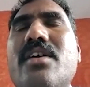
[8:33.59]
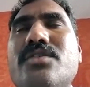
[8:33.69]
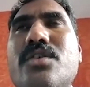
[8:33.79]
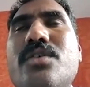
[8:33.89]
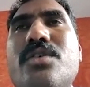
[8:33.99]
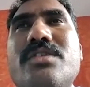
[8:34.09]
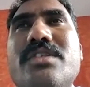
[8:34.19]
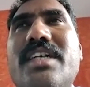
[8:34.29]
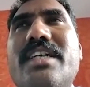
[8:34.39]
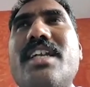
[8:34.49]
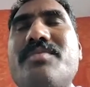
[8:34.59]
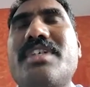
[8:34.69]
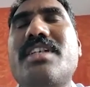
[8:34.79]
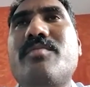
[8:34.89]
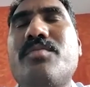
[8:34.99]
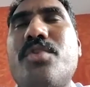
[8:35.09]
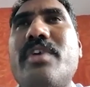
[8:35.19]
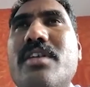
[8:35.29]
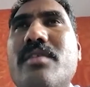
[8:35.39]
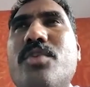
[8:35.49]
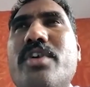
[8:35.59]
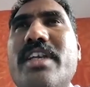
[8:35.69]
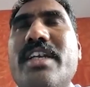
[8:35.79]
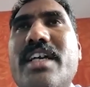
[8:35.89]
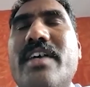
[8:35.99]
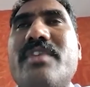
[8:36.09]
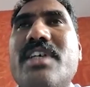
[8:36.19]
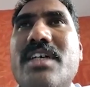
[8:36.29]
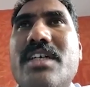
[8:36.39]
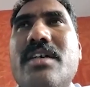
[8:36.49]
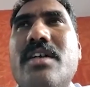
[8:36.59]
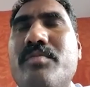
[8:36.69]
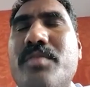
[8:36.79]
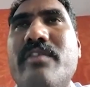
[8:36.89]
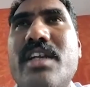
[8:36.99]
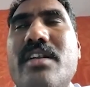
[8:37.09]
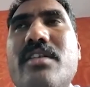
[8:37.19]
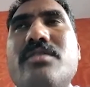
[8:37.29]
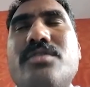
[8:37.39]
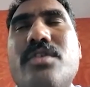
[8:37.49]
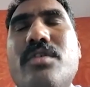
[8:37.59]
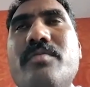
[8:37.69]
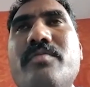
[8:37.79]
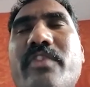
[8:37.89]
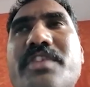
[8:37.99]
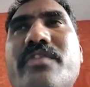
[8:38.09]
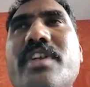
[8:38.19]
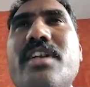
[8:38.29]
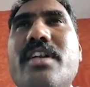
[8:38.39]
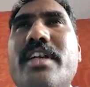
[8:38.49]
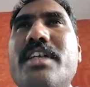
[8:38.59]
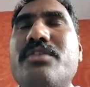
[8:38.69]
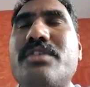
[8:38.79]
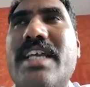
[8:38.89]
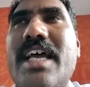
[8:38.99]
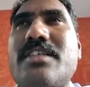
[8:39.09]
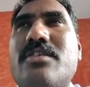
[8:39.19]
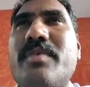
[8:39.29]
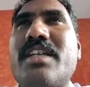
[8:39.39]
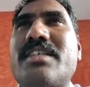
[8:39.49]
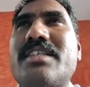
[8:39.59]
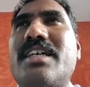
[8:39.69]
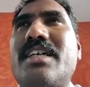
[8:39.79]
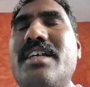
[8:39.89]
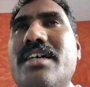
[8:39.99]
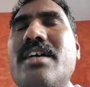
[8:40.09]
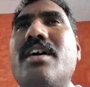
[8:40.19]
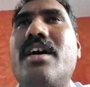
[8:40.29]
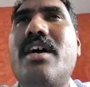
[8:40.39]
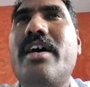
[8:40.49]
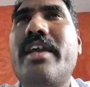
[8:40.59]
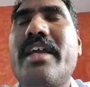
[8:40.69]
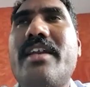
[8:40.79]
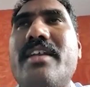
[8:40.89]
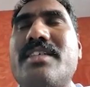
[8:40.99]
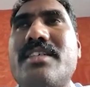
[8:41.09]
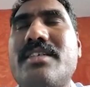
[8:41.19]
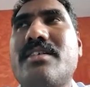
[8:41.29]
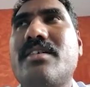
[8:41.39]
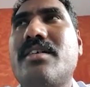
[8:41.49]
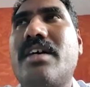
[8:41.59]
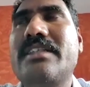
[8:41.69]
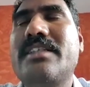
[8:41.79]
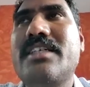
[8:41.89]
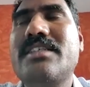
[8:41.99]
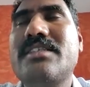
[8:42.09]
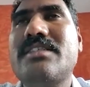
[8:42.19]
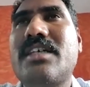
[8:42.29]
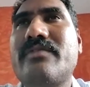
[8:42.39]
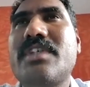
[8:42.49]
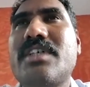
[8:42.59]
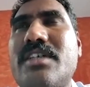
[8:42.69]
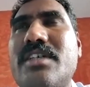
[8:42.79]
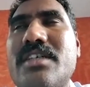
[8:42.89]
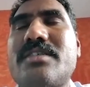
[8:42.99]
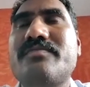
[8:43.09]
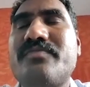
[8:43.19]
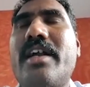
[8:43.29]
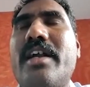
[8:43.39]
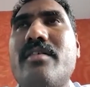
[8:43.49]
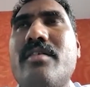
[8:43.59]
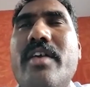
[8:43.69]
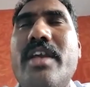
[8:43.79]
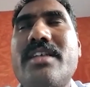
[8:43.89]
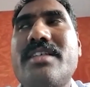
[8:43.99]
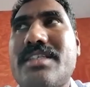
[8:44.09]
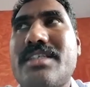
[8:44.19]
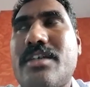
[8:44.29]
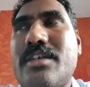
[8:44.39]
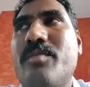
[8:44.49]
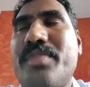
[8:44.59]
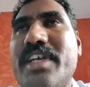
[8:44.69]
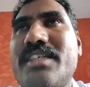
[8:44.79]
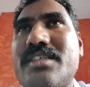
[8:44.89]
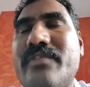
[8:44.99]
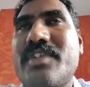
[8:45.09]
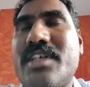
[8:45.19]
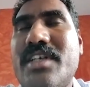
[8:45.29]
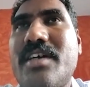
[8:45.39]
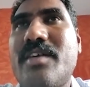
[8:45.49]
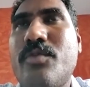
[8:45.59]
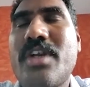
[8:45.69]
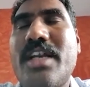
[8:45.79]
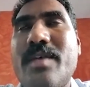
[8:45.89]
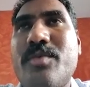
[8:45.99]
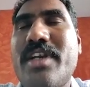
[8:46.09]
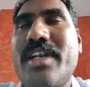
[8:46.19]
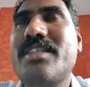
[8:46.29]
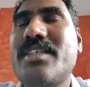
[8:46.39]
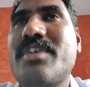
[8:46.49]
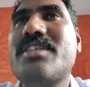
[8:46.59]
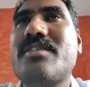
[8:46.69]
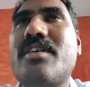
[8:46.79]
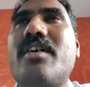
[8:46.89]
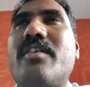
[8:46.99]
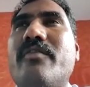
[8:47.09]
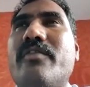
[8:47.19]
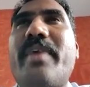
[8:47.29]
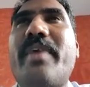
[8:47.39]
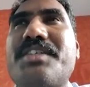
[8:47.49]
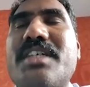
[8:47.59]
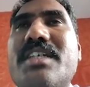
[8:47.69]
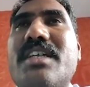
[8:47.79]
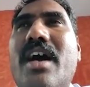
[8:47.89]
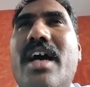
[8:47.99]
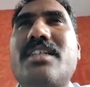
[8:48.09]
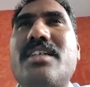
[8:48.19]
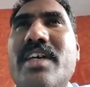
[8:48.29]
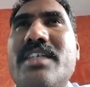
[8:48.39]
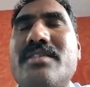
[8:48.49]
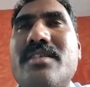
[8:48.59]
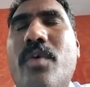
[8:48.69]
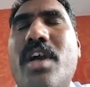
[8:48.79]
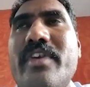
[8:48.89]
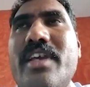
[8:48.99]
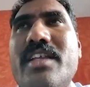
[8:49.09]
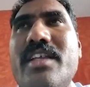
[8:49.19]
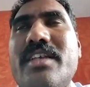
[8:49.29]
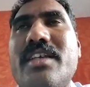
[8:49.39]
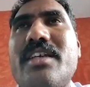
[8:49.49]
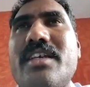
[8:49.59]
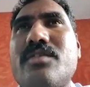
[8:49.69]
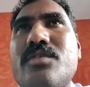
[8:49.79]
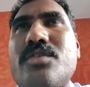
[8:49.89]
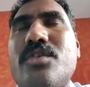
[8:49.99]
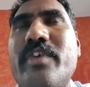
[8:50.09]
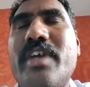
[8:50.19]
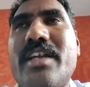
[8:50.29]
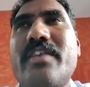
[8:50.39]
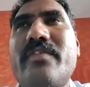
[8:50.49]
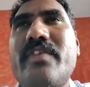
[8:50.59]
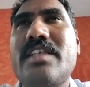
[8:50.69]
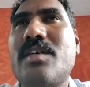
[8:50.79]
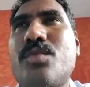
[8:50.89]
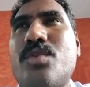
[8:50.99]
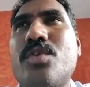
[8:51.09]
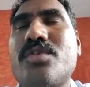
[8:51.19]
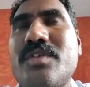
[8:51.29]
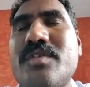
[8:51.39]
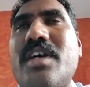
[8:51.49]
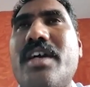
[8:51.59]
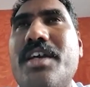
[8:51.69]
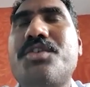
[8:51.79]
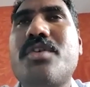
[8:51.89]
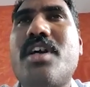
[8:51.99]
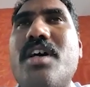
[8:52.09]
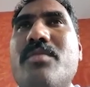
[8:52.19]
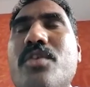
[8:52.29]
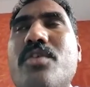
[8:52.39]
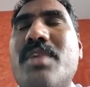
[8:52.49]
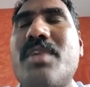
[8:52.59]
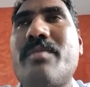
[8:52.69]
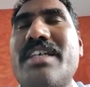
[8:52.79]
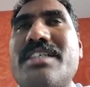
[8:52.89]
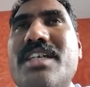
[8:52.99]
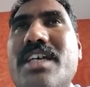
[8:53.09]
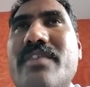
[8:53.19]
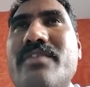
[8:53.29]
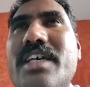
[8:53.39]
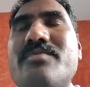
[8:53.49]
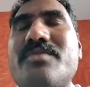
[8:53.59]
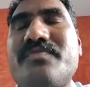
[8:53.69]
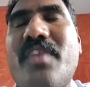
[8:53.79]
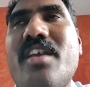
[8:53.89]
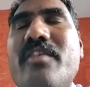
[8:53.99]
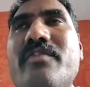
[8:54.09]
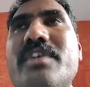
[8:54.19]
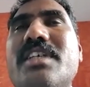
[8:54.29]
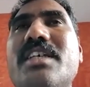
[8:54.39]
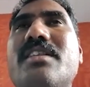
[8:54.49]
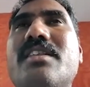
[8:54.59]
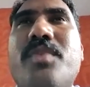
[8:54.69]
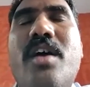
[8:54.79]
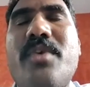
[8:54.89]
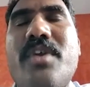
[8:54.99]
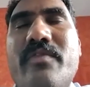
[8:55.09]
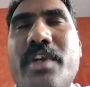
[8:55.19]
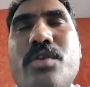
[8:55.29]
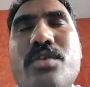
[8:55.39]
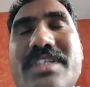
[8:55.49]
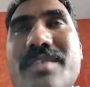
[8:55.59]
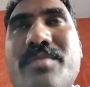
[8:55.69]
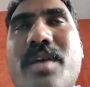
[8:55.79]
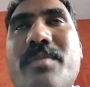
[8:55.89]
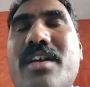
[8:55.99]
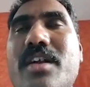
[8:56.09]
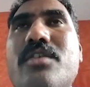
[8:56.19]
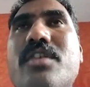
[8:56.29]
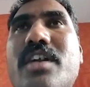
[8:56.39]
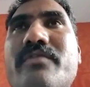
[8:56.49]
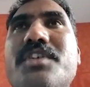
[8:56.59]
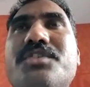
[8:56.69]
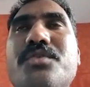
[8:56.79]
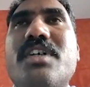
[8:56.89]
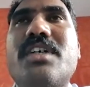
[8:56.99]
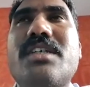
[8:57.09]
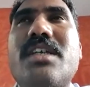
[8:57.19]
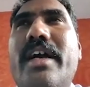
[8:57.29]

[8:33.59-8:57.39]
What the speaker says: So that helps in improving the motility of the bowel, so which will reduce gastroparesis and increases adherence of the drugs and increases compliance of the oral hypoglycemics with patient. Otherwise, what we think is, so we are giving some dose should come down, but majority of the times we don't see proper control of the sugars.